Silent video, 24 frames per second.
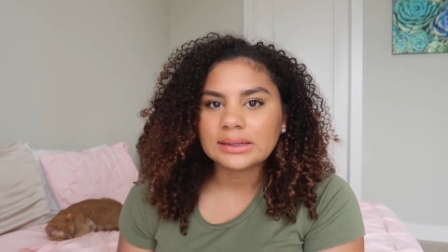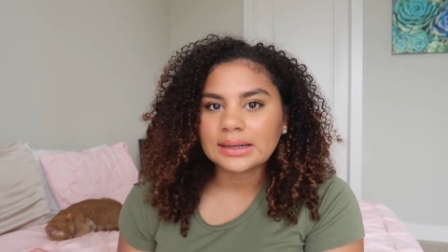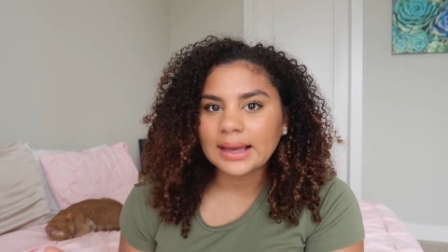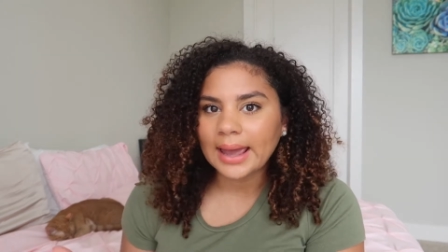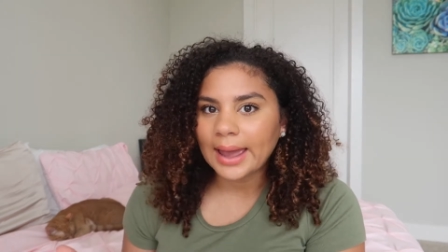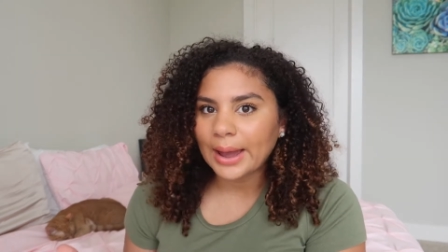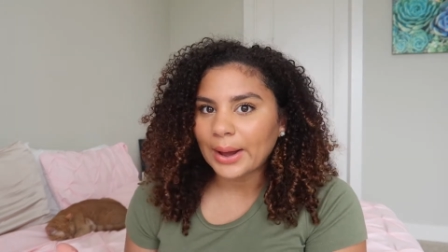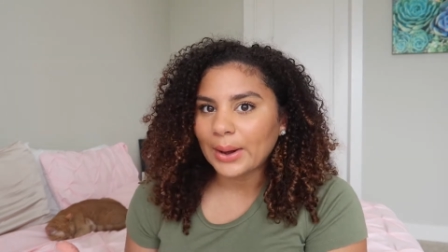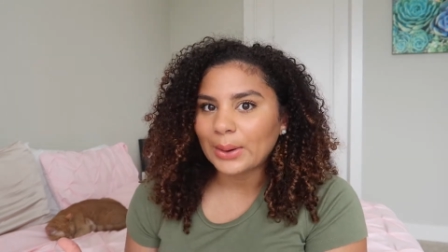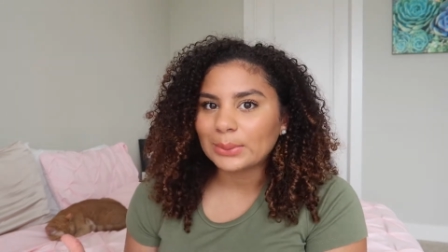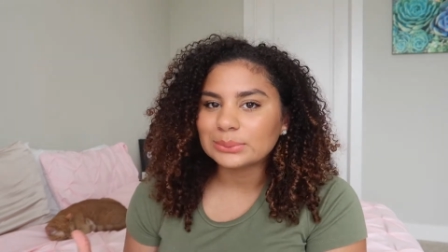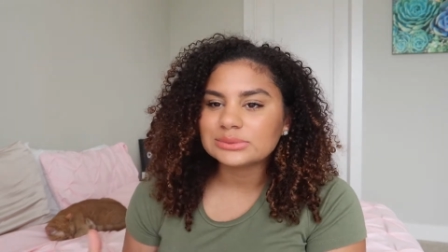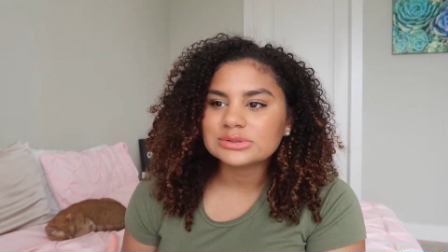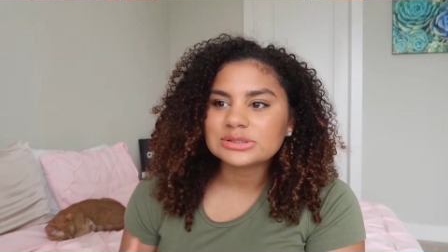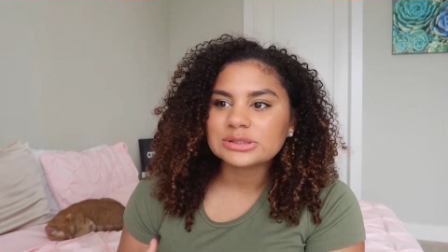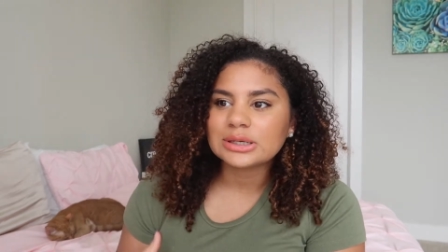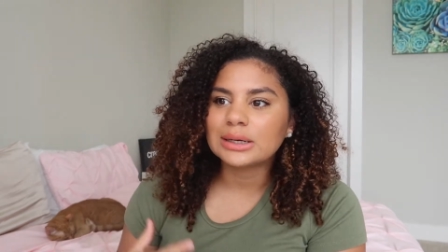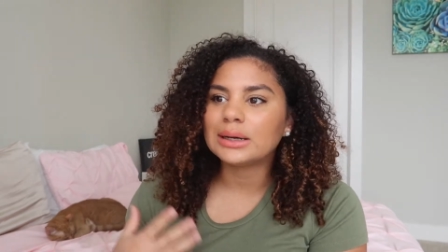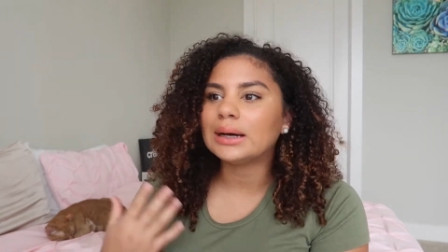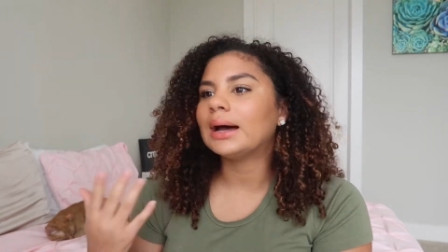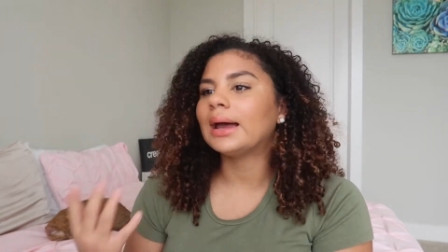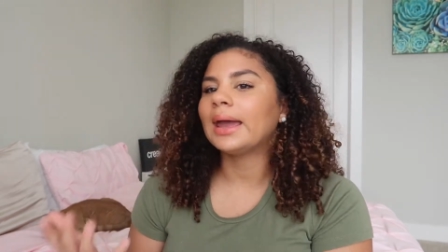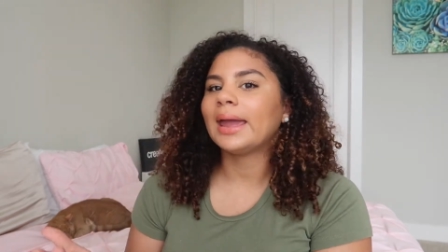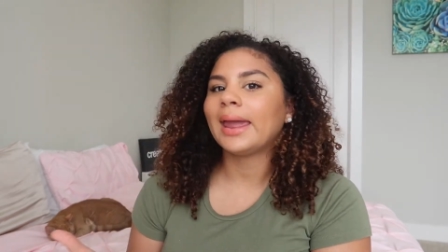count,
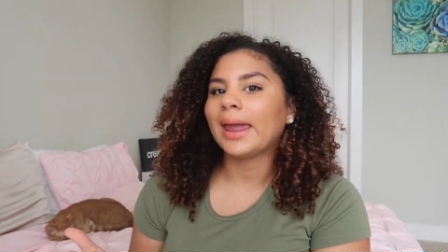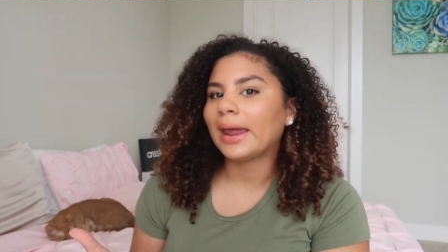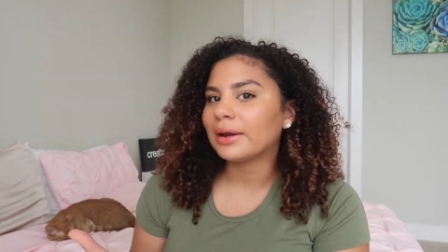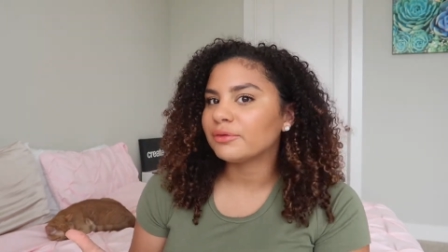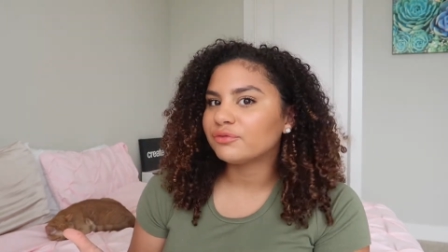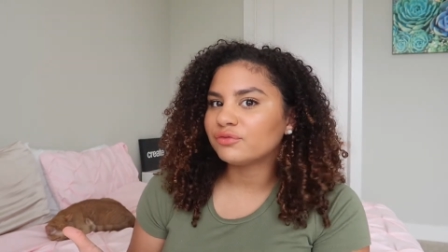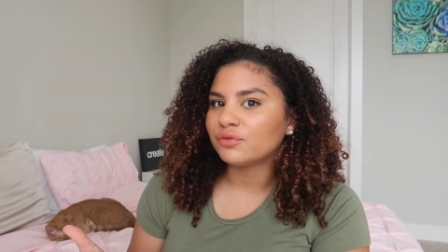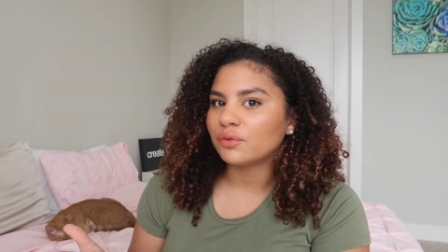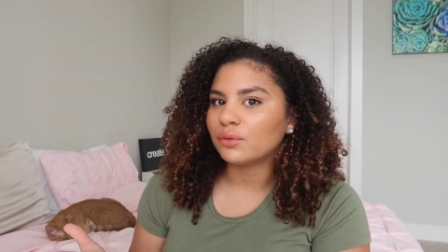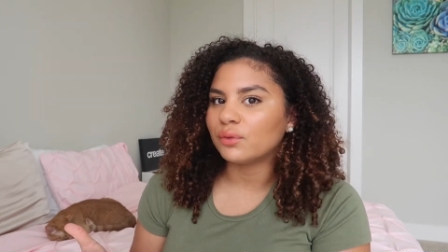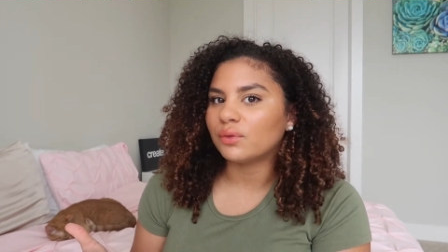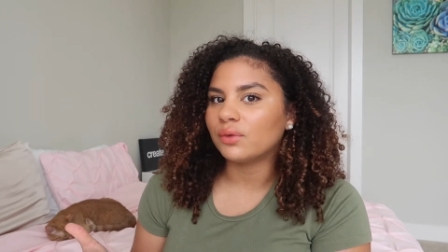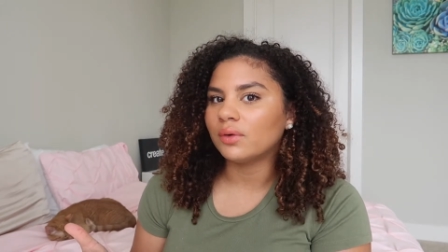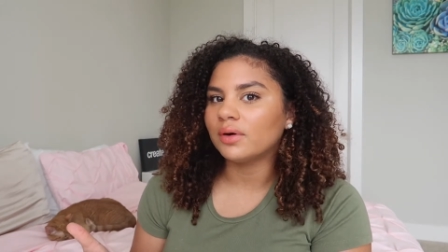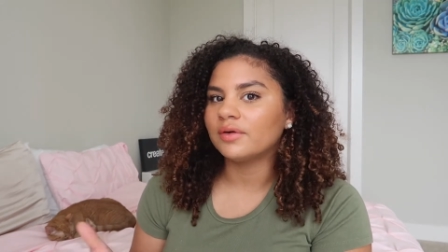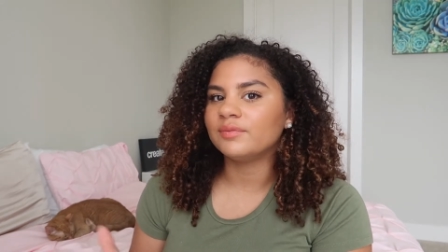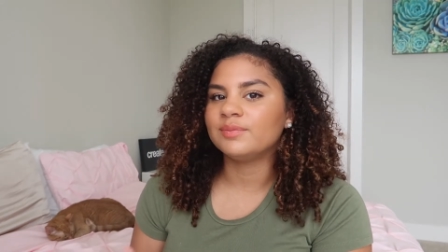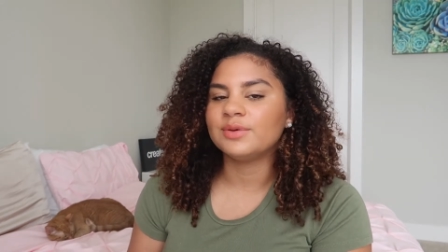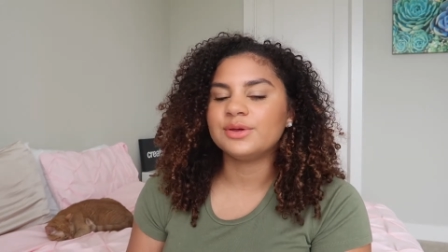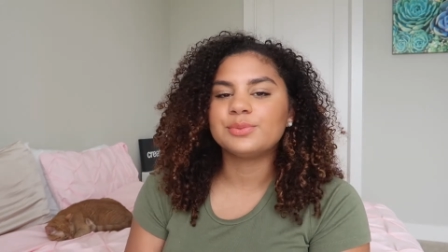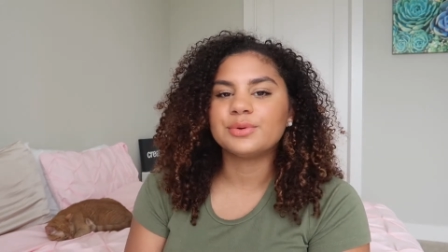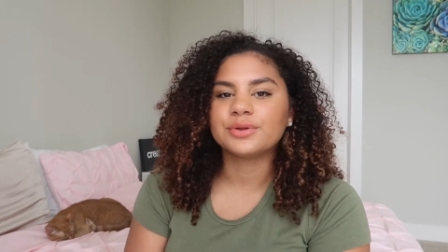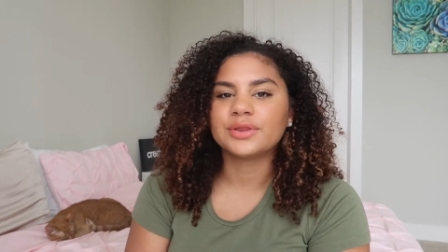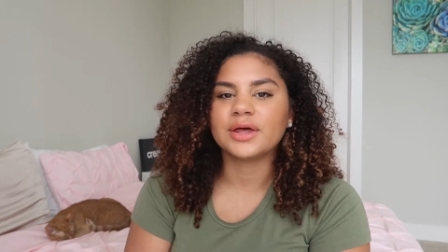handful of
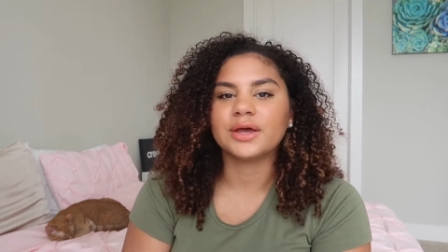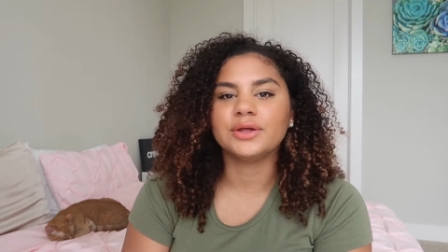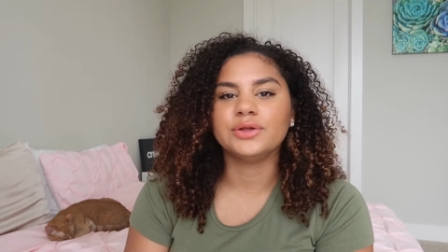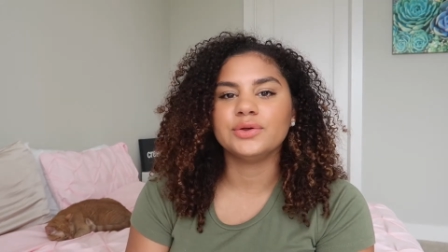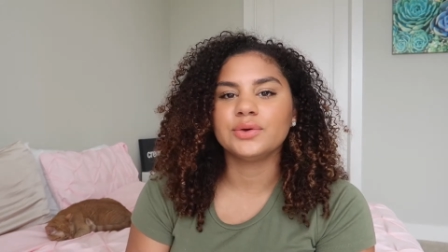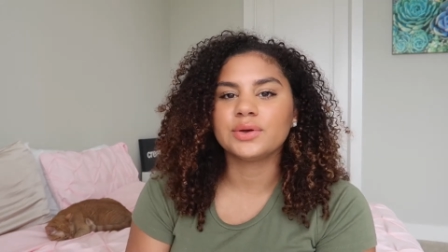people that